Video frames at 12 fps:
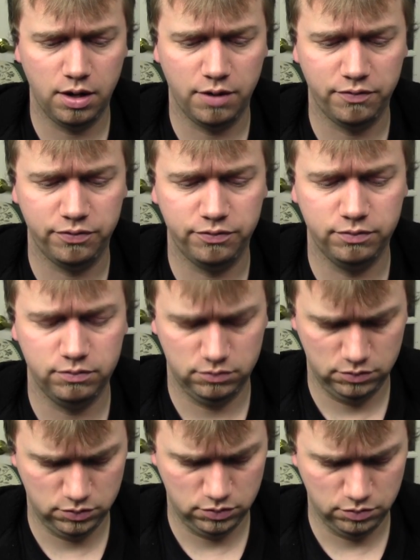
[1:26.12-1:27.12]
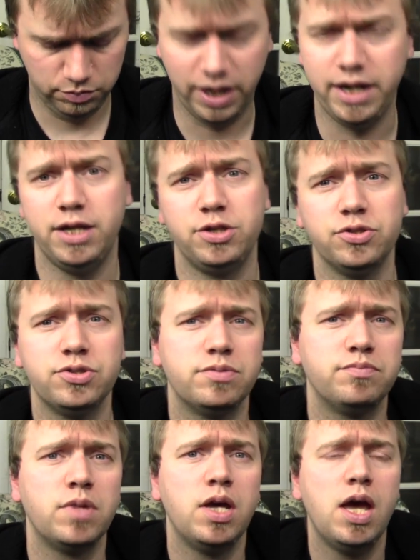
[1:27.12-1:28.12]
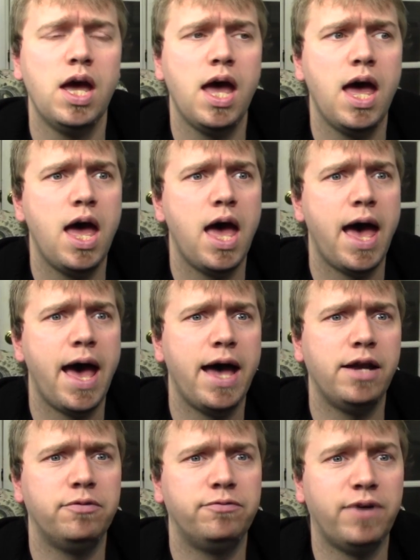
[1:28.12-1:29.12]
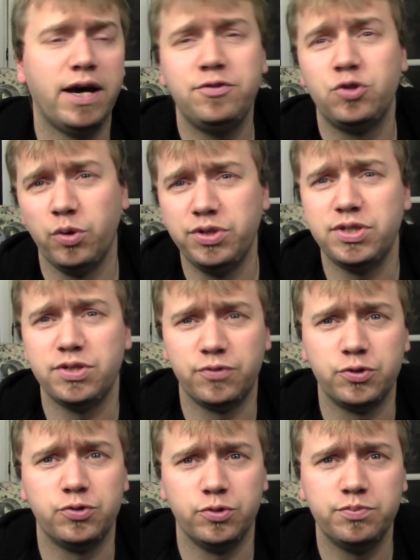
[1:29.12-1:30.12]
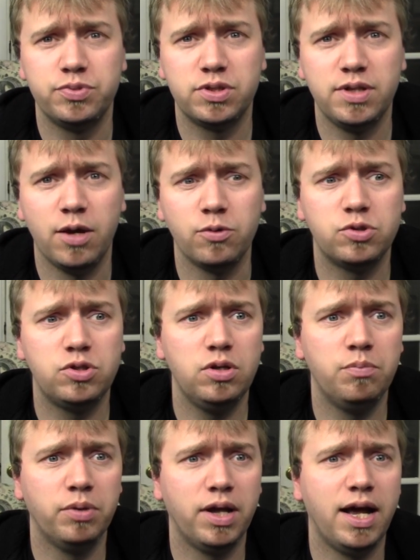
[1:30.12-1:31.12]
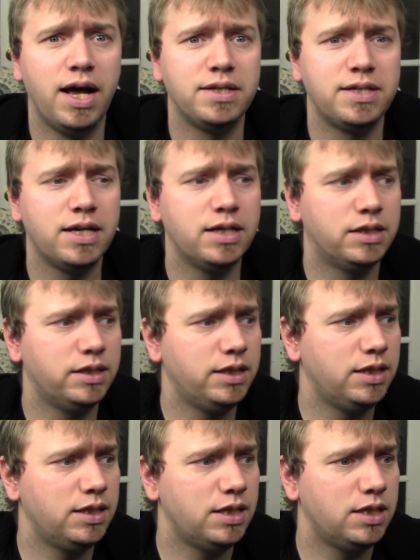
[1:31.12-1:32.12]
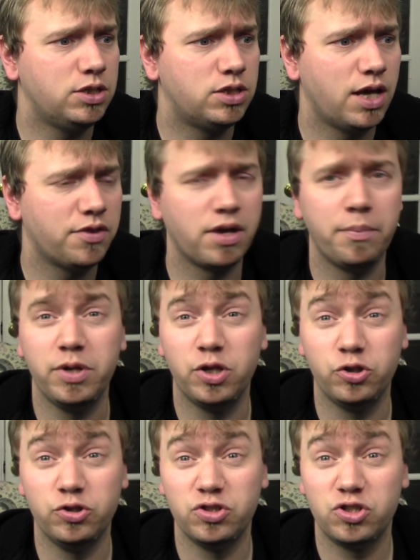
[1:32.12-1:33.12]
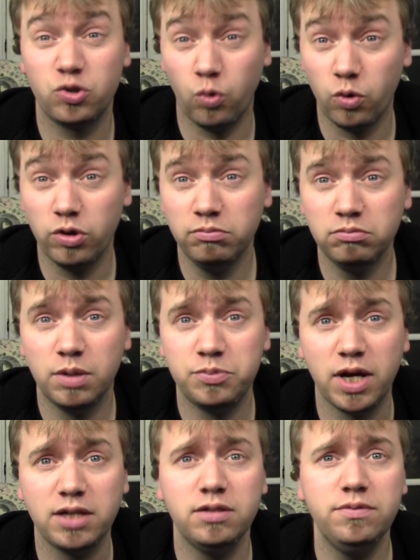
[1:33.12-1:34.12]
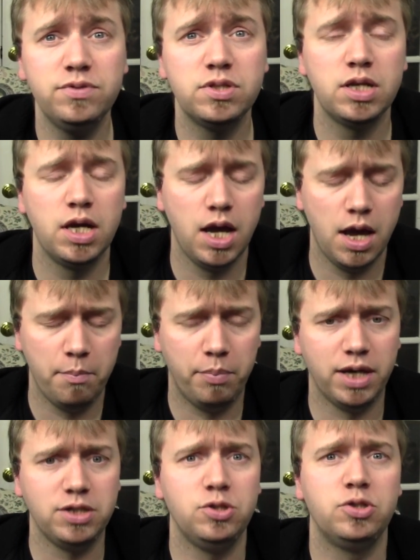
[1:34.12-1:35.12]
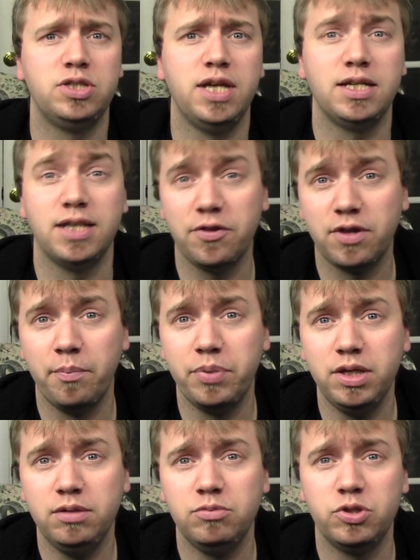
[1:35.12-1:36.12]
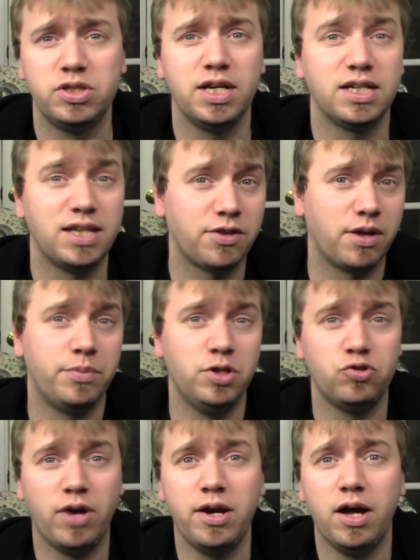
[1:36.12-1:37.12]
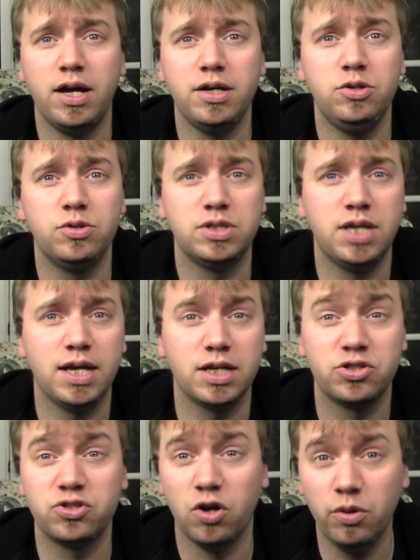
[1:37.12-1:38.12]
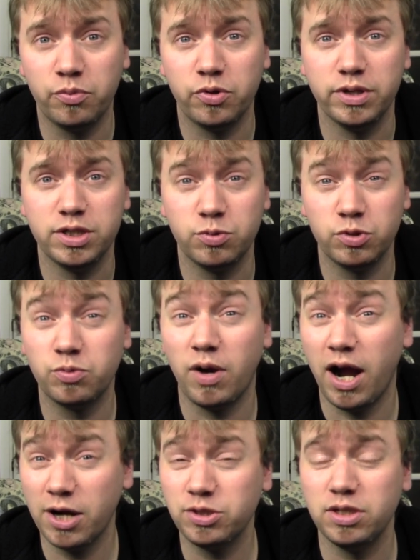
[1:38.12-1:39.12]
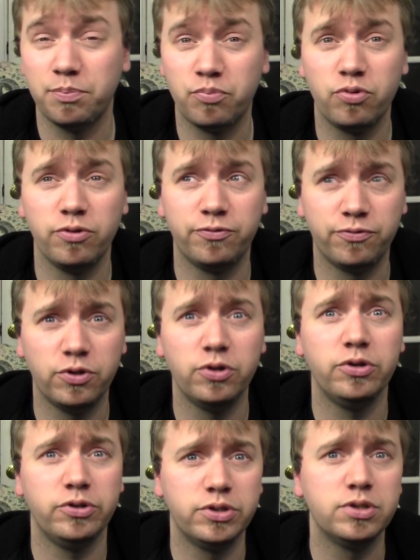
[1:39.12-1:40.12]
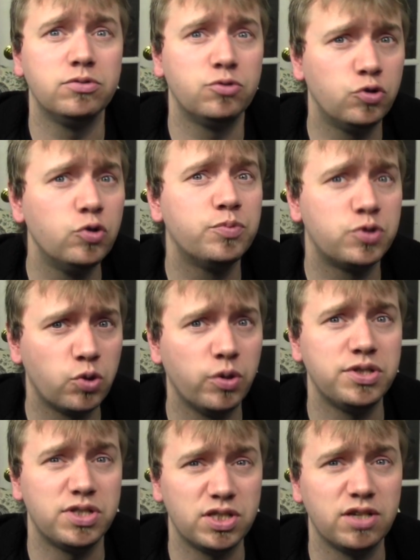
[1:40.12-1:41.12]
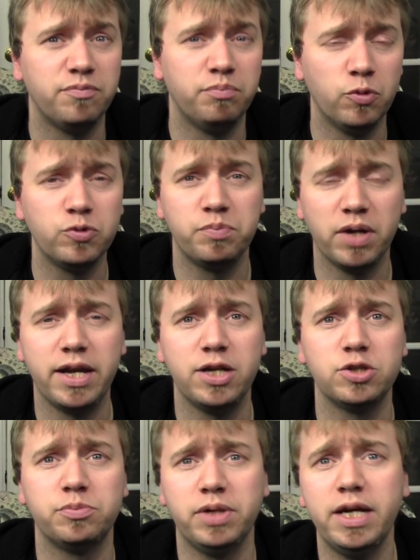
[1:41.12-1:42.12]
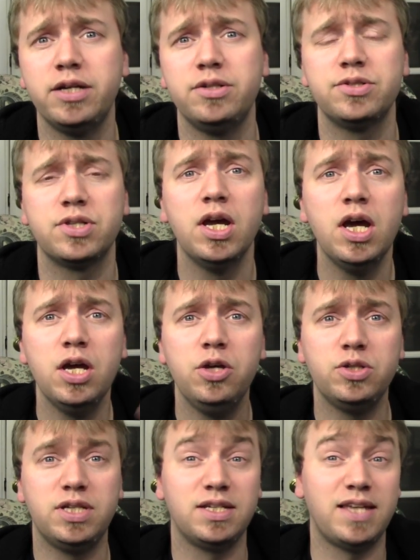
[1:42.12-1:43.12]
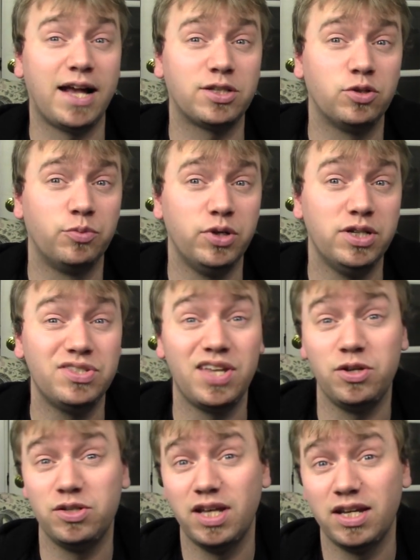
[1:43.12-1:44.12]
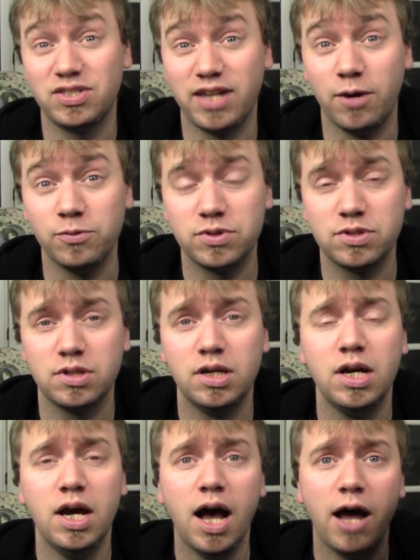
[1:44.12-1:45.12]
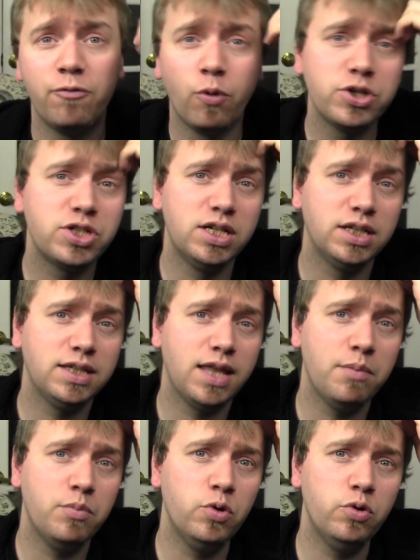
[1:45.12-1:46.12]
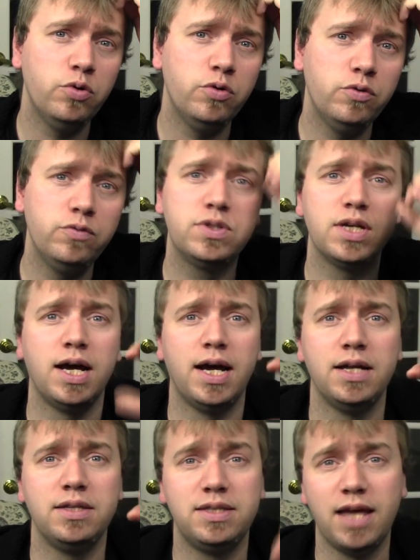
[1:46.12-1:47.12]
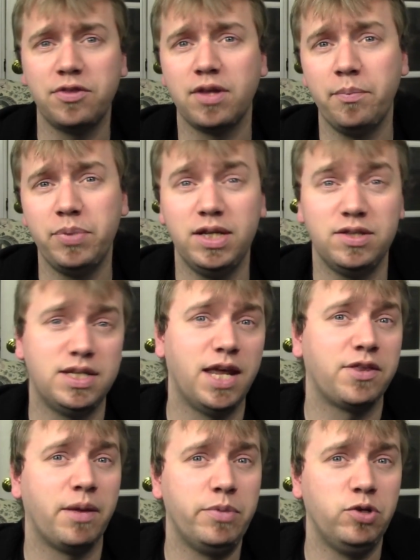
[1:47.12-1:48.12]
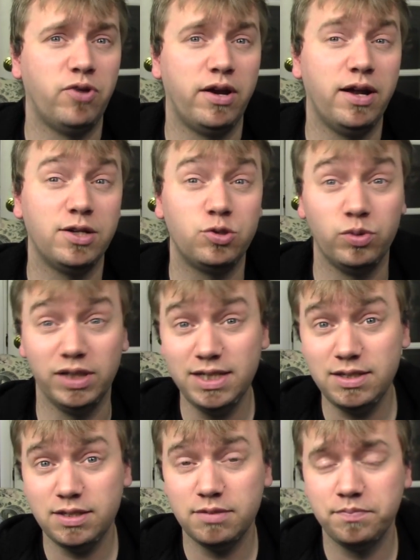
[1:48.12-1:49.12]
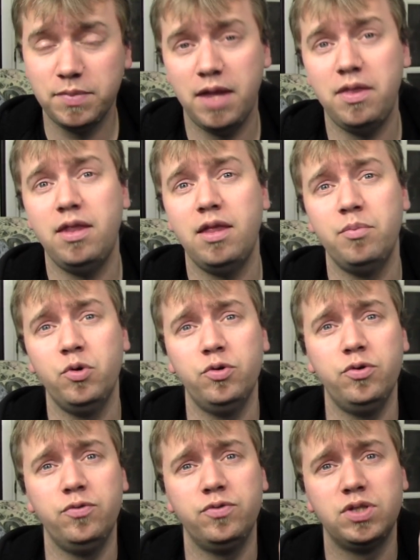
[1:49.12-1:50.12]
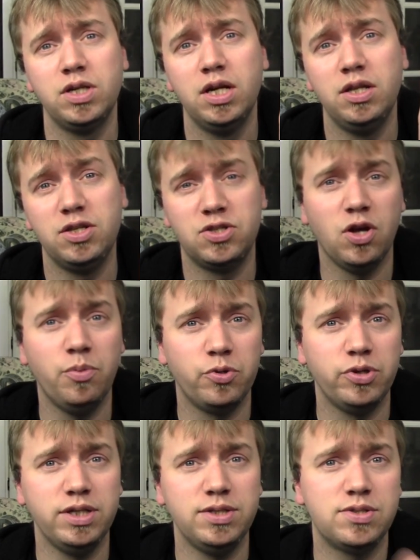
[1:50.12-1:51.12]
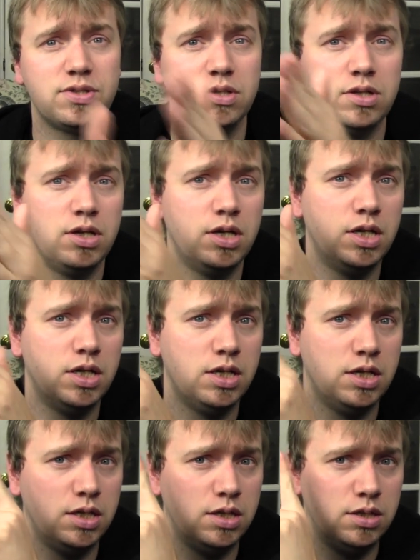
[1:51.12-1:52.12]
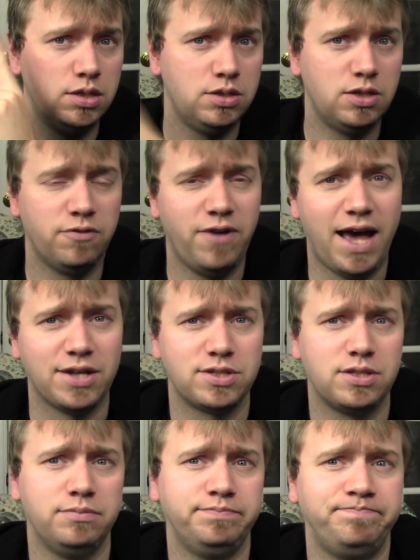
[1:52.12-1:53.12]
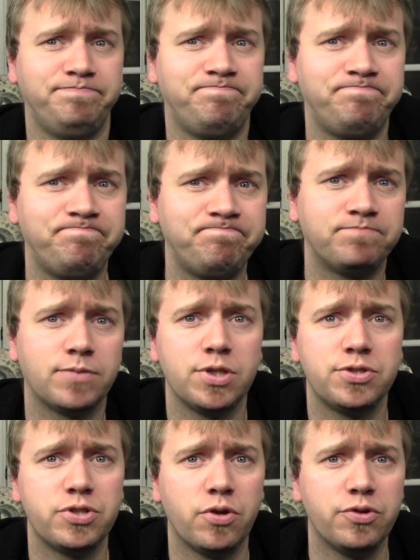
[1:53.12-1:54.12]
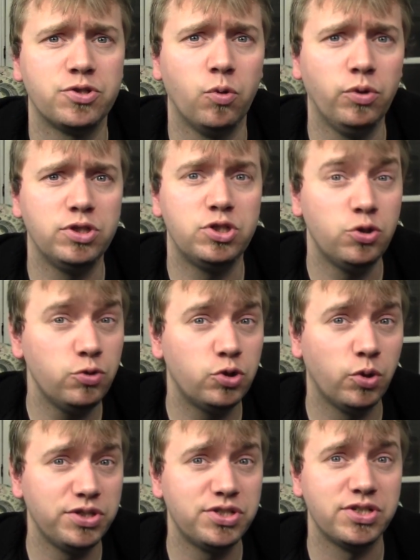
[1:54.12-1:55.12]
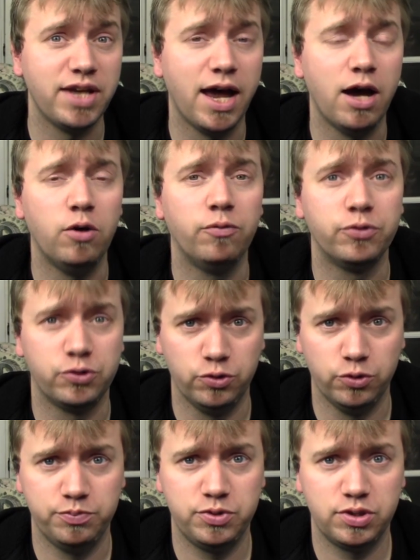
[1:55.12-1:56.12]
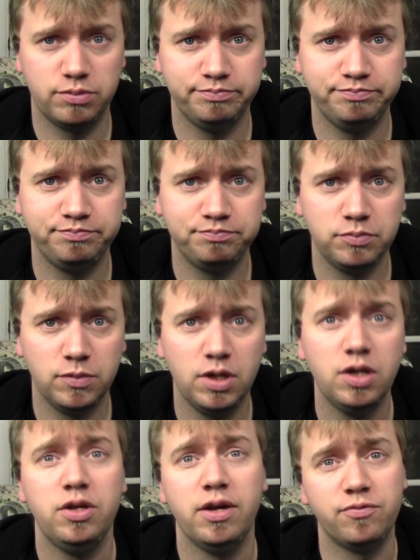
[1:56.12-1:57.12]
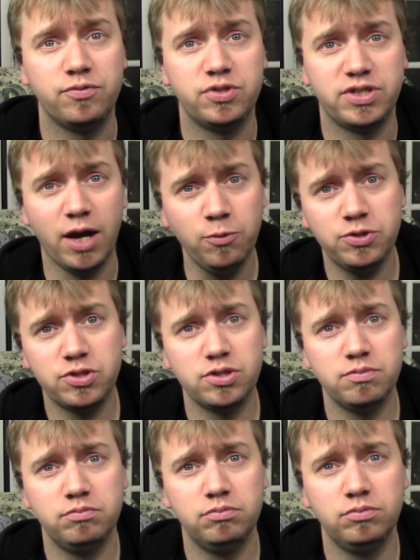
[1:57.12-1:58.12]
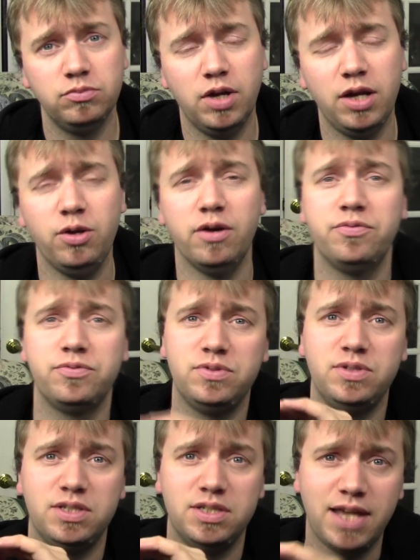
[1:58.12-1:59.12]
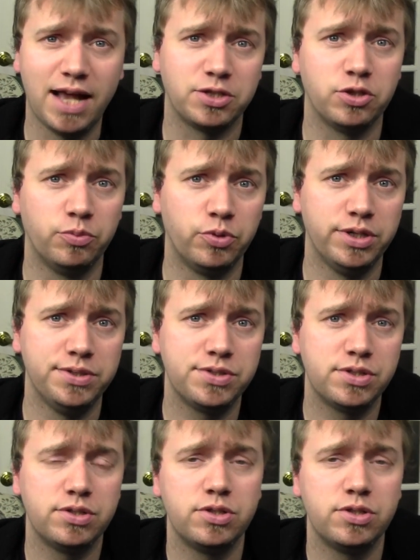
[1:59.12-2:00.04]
Blood Angels had 5 choices for troops. Now, technically, the Death Company couldn't score objectives. But you could take Death Company, you could take a Death Company Dreadnought, you could take Assault Marines, which were actually the preferred troops choices of most Blood Angel players. You could take Tactical Marines, and you can take Scouts. Unfortunately, they moved Death Company and the Death Company Dreadnought to Elite, and then they moved the Assault Marines to the Fast. So there's only 2 choices now for troops. You have Scouts, and you have Tactical Marines.